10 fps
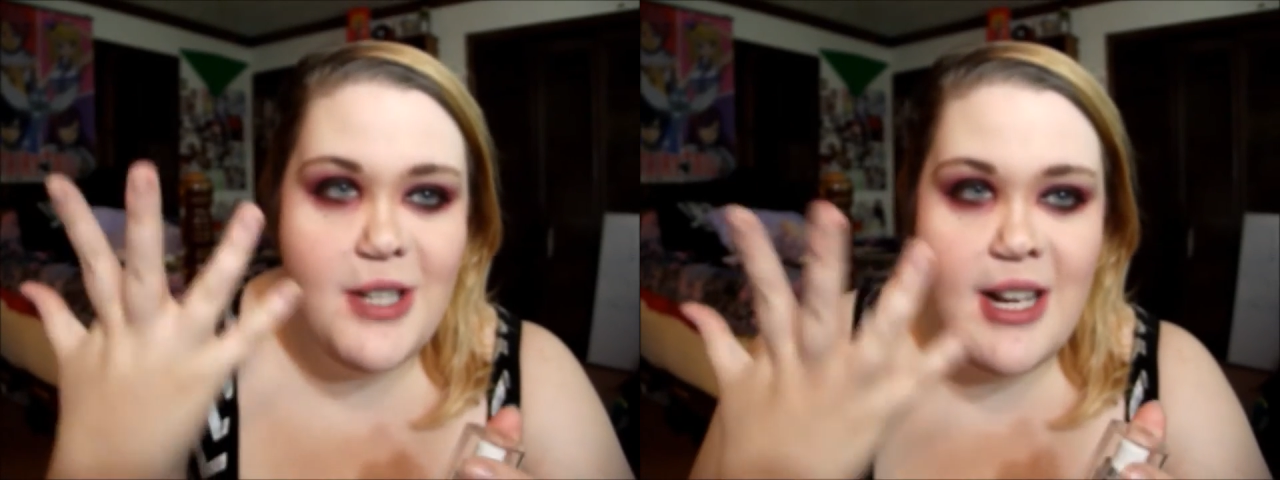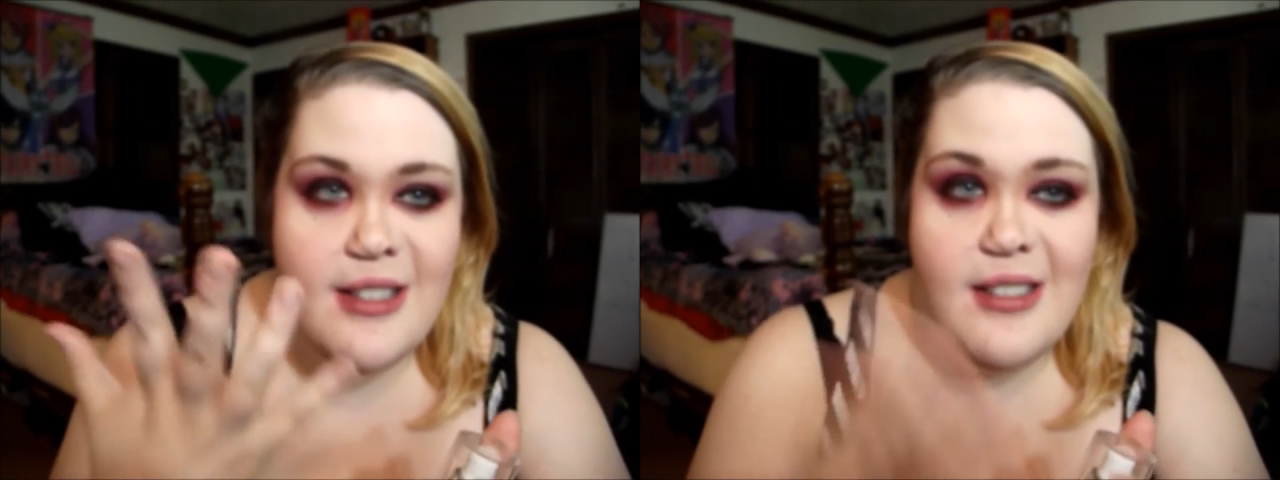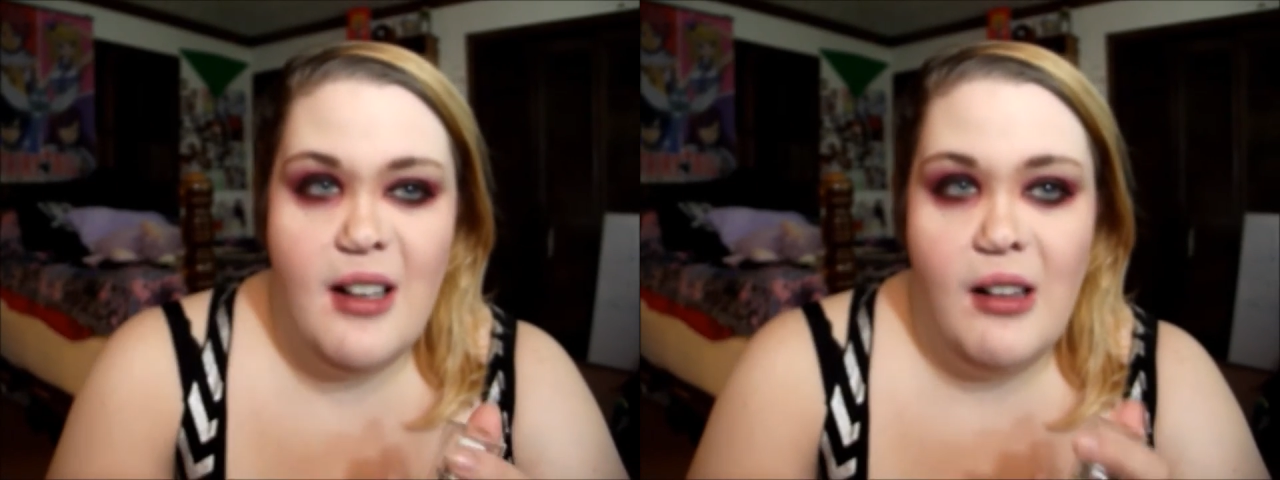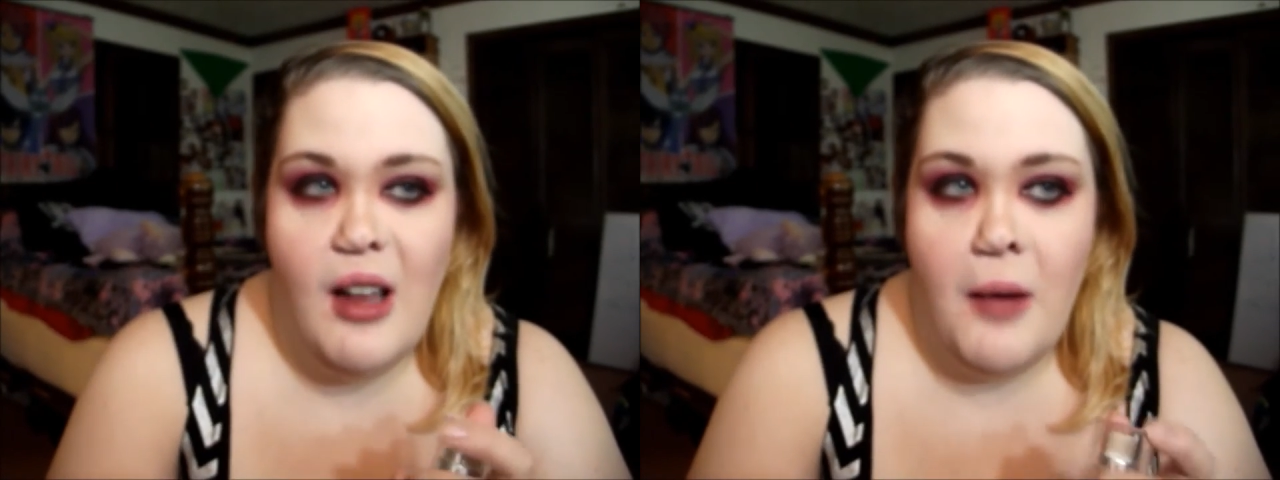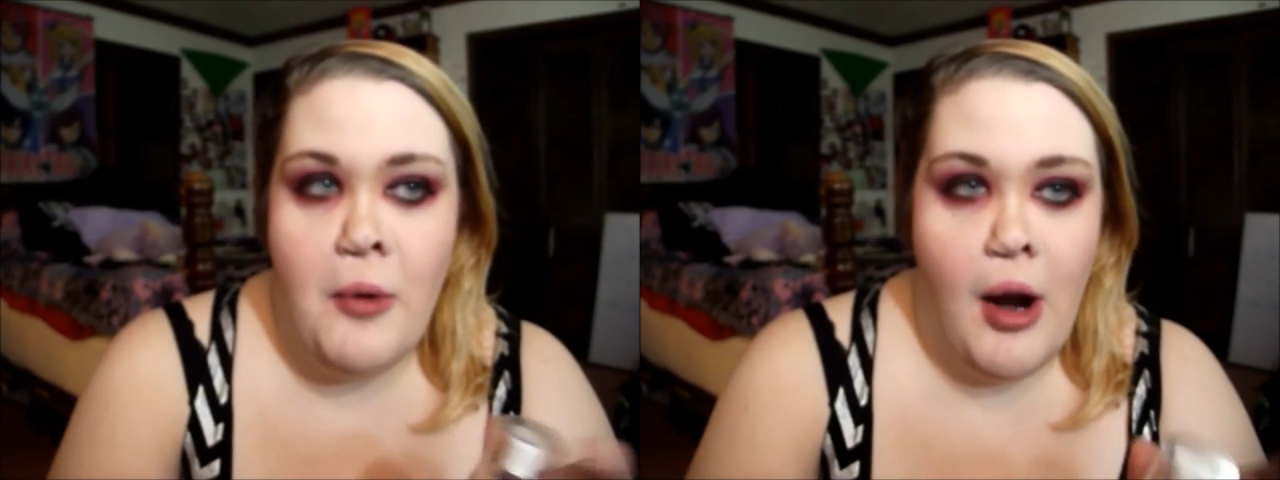and it's a
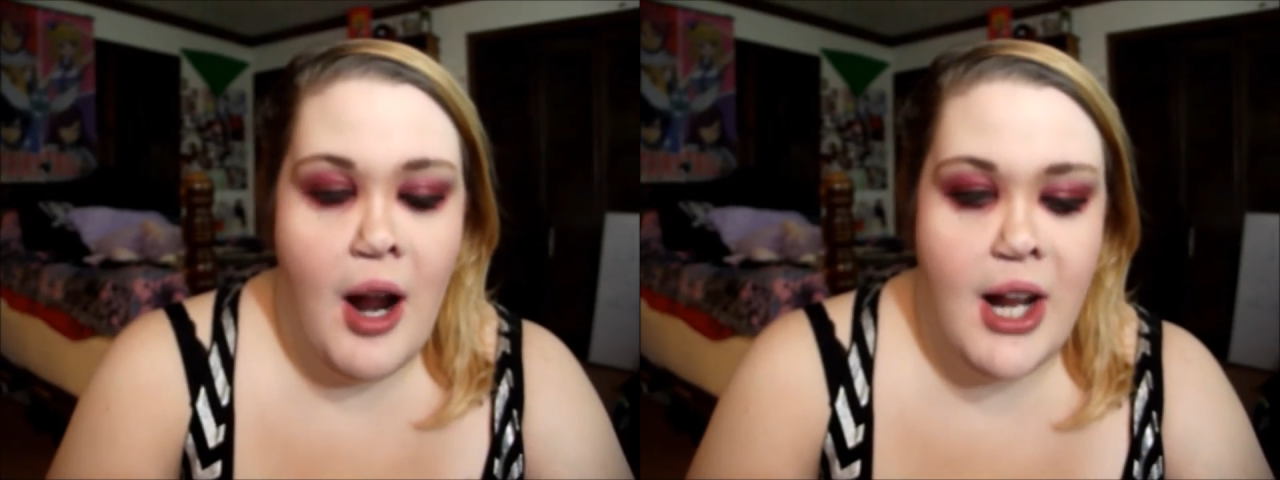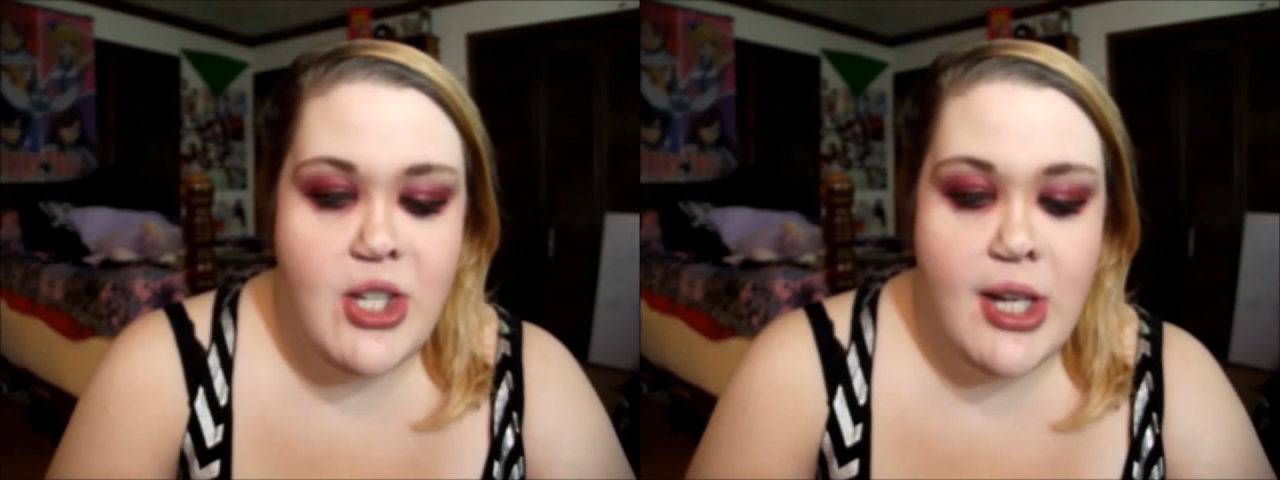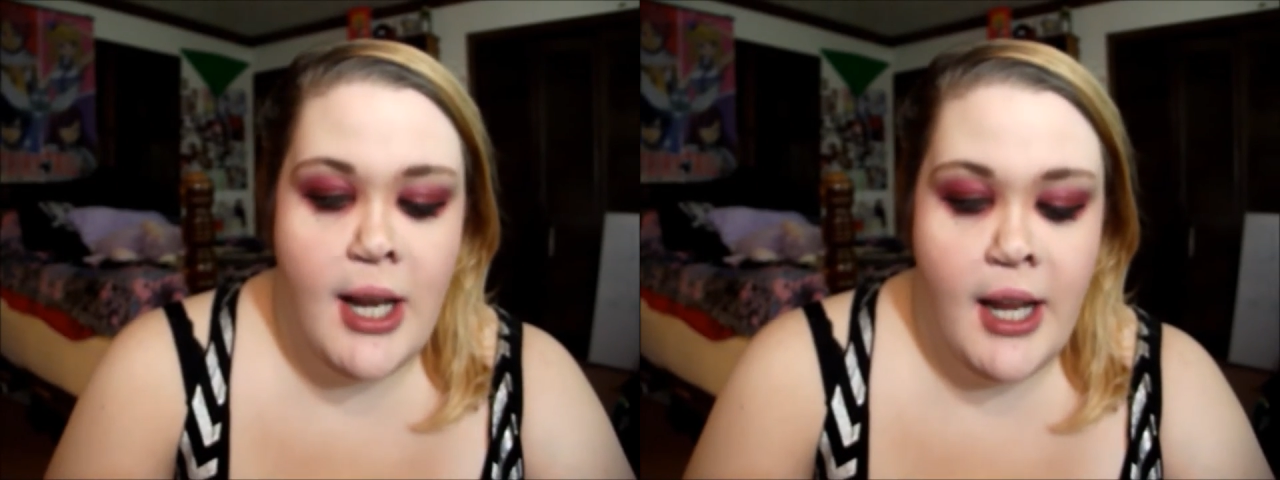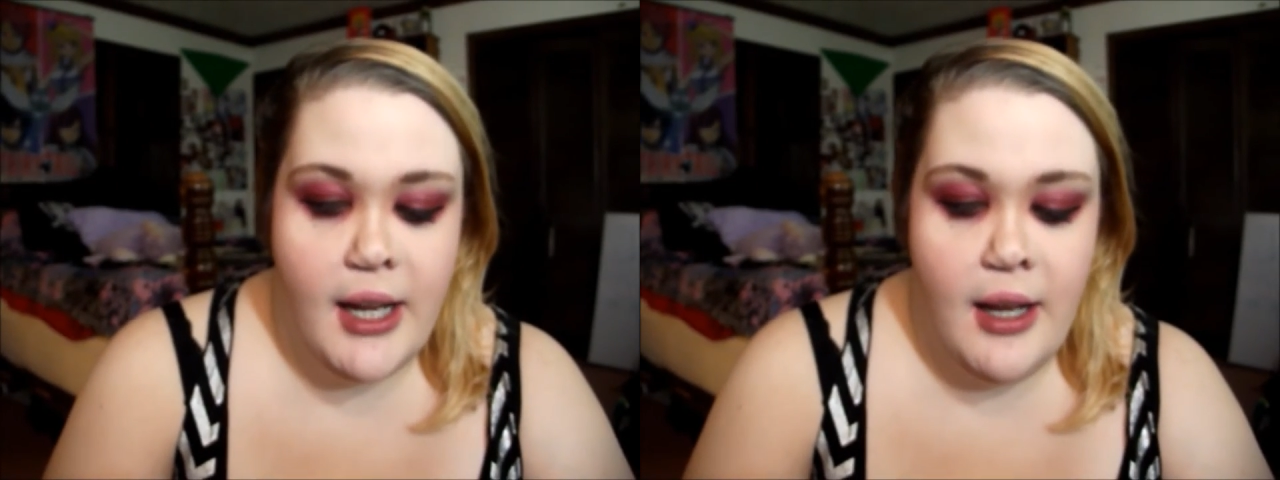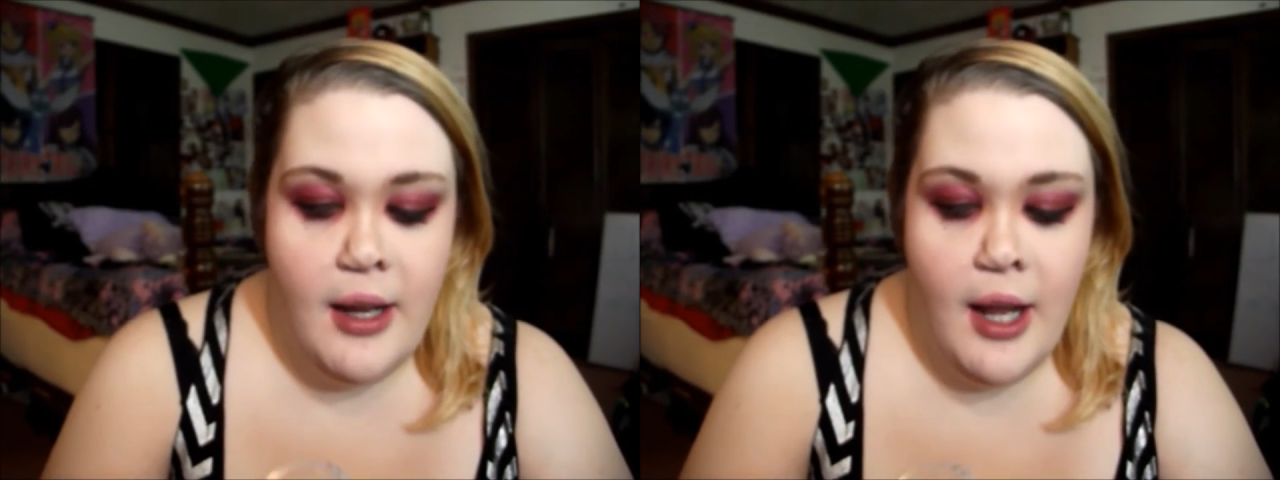lot more hygienic,